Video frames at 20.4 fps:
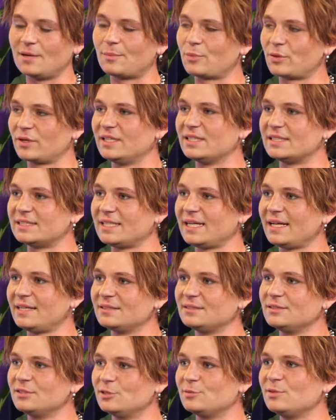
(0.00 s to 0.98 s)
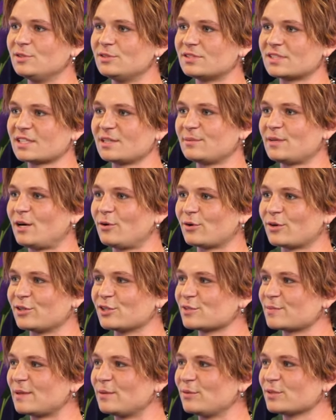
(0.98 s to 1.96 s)
appreciate new music. I'm not one of
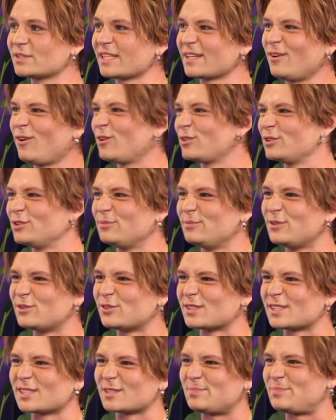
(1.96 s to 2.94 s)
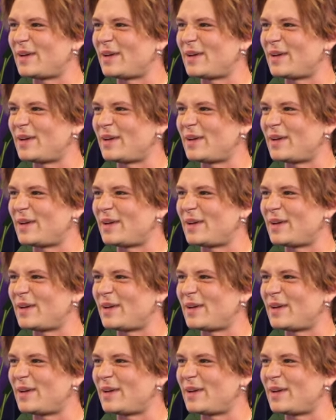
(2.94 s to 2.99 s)
those people that's like, oh, new music is